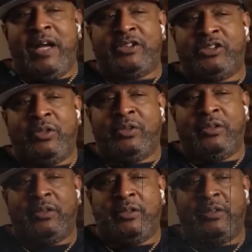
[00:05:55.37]
According to
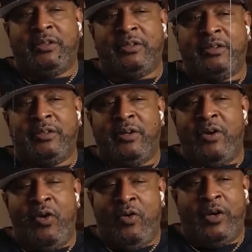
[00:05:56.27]
Gene Deal,
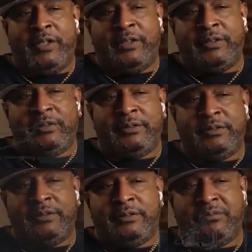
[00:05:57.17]
Diddy started taking
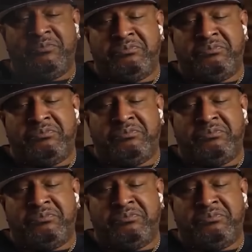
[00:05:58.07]
acting